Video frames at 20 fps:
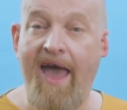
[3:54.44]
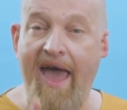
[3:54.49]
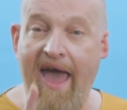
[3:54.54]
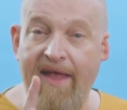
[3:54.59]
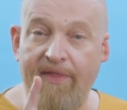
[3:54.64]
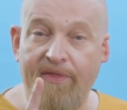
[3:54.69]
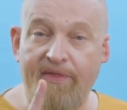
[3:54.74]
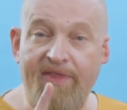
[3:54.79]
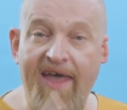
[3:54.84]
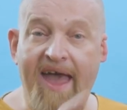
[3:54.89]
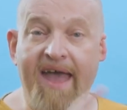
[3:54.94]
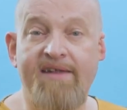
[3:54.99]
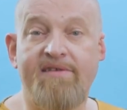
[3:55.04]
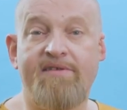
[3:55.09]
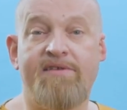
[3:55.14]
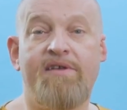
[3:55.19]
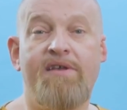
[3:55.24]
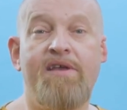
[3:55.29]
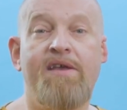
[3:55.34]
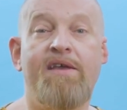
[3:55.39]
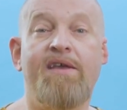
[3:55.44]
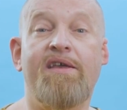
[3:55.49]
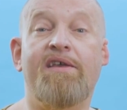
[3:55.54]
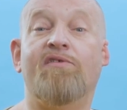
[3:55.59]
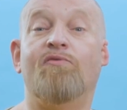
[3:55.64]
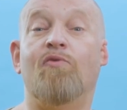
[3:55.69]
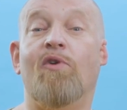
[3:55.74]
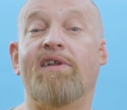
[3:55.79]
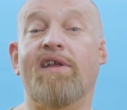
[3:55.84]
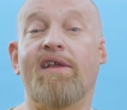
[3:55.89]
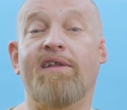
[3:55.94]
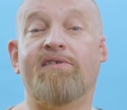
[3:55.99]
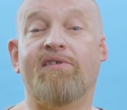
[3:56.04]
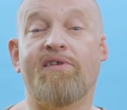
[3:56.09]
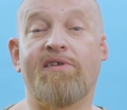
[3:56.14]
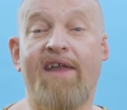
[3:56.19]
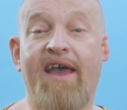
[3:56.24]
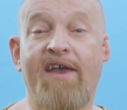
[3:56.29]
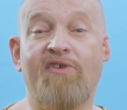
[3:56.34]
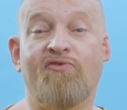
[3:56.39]
And that is what
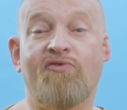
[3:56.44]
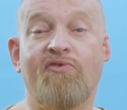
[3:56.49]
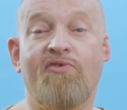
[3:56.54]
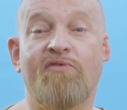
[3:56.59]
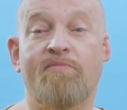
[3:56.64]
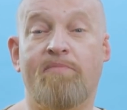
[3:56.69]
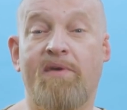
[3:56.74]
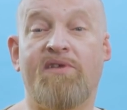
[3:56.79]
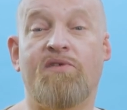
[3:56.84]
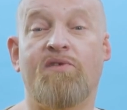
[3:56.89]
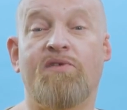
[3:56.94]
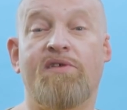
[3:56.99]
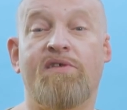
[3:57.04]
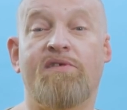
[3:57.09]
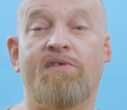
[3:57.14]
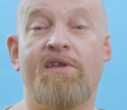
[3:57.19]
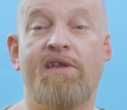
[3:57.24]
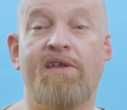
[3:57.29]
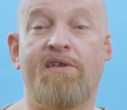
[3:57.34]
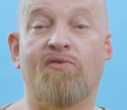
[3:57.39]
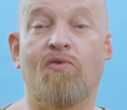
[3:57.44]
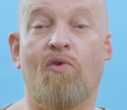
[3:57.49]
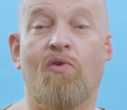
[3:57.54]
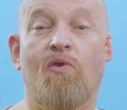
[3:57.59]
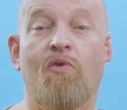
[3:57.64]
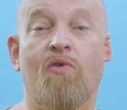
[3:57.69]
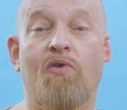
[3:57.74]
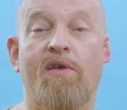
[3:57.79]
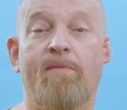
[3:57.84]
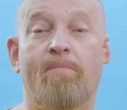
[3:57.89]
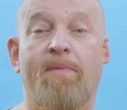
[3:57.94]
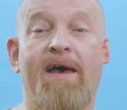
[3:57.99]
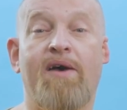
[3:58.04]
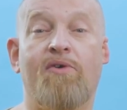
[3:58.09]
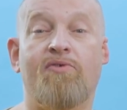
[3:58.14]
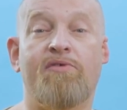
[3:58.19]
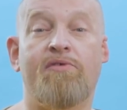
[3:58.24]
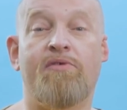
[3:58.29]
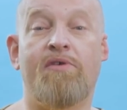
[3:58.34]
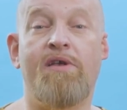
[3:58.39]
international business is all
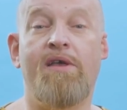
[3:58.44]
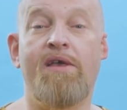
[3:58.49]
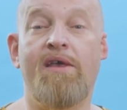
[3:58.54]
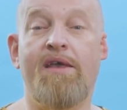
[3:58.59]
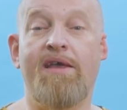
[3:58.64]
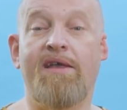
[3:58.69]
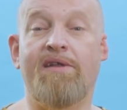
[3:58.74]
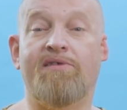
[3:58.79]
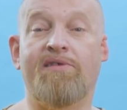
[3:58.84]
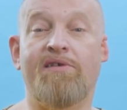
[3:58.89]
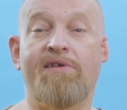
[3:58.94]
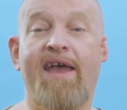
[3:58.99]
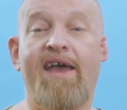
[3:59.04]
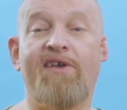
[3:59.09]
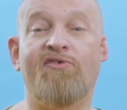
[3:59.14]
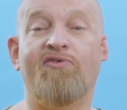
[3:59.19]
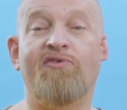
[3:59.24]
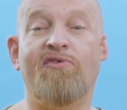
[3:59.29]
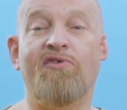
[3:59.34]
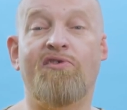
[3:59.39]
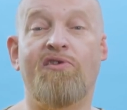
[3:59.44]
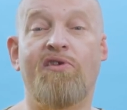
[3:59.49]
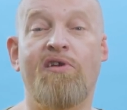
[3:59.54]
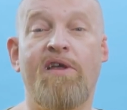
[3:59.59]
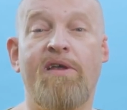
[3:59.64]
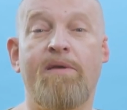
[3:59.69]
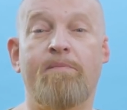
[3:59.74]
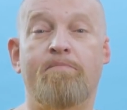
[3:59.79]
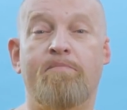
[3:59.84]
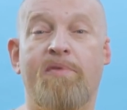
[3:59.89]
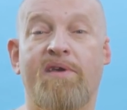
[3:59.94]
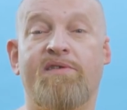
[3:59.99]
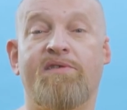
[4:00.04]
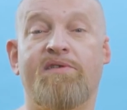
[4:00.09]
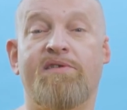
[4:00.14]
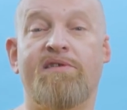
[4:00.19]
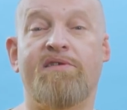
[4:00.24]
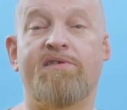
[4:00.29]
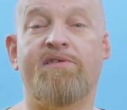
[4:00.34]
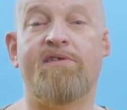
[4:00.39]
about. International
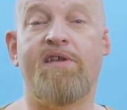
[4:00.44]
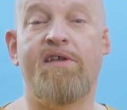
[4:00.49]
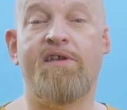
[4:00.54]
business